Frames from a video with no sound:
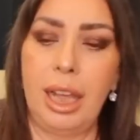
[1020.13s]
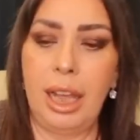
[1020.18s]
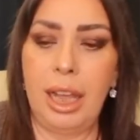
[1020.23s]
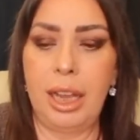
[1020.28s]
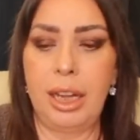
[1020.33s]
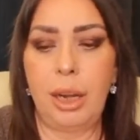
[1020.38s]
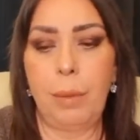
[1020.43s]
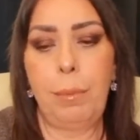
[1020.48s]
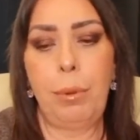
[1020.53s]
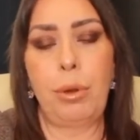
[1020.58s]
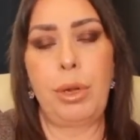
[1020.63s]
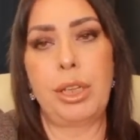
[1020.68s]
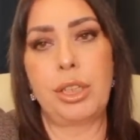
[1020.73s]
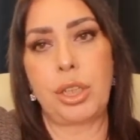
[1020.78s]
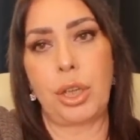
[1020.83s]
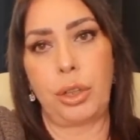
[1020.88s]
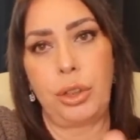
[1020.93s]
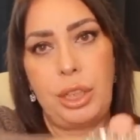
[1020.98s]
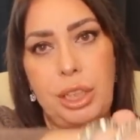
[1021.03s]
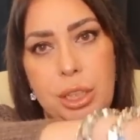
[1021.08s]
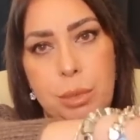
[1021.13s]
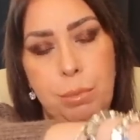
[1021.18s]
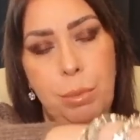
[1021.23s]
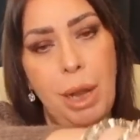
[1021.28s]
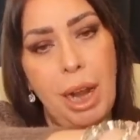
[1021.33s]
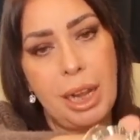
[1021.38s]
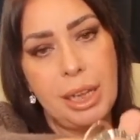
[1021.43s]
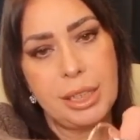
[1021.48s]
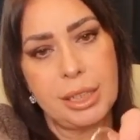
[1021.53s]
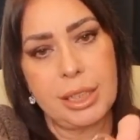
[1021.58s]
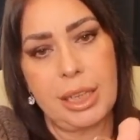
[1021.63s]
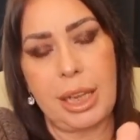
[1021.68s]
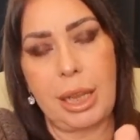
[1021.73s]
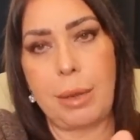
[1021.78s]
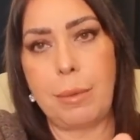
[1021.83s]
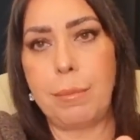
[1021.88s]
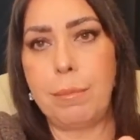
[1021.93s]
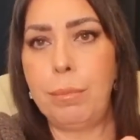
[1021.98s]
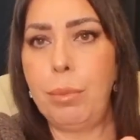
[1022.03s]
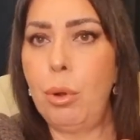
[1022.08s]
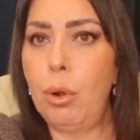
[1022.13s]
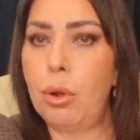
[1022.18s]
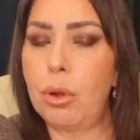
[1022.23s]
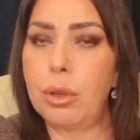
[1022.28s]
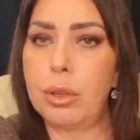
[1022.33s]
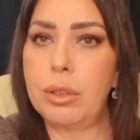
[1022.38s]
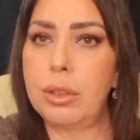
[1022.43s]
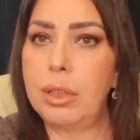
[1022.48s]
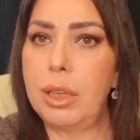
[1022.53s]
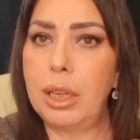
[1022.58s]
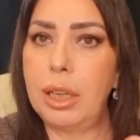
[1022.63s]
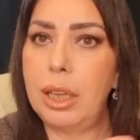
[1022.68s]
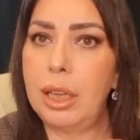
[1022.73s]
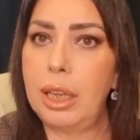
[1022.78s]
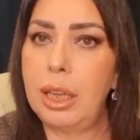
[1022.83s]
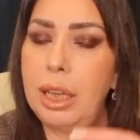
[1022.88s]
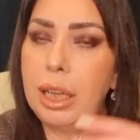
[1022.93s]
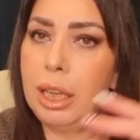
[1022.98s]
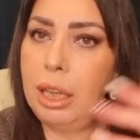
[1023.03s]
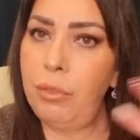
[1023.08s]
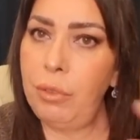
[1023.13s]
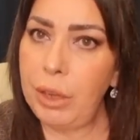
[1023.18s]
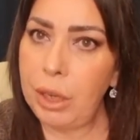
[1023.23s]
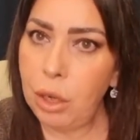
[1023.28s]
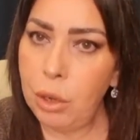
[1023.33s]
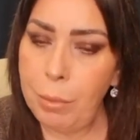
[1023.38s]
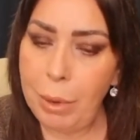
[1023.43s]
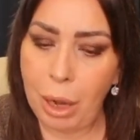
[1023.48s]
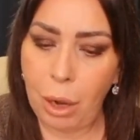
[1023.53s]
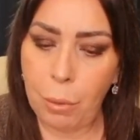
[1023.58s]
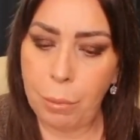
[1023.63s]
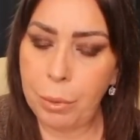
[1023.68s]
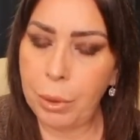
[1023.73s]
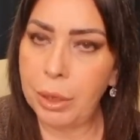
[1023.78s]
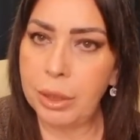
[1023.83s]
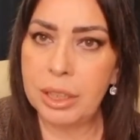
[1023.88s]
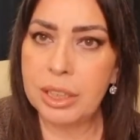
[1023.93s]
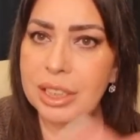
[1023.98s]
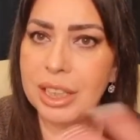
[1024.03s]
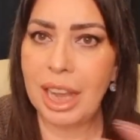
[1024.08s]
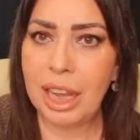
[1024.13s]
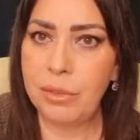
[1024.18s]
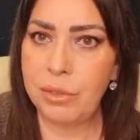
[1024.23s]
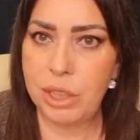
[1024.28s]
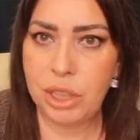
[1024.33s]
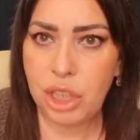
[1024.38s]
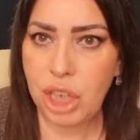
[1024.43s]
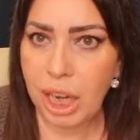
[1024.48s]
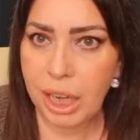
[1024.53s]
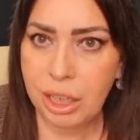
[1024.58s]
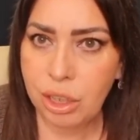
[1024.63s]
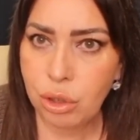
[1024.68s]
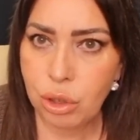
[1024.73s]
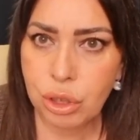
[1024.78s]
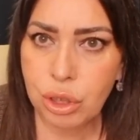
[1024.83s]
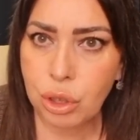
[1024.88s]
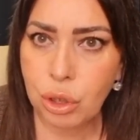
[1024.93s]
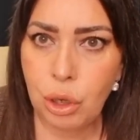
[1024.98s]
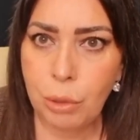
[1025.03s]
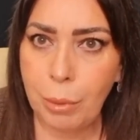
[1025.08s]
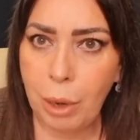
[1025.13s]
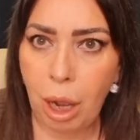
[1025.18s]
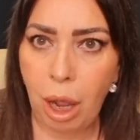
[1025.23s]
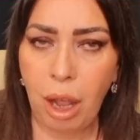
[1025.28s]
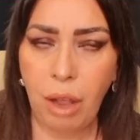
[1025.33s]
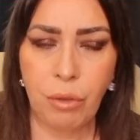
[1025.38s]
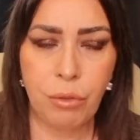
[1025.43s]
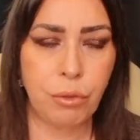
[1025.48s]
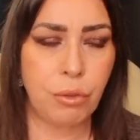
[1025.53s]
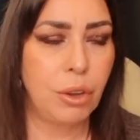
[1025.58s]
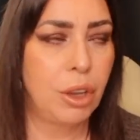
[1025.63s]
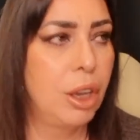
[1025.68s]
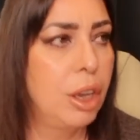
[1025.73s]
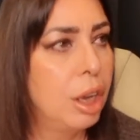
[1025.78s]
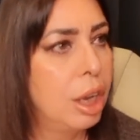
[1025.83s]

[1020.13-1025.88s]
And I put it on this bracelet. But if it come open, the safety chain just come off.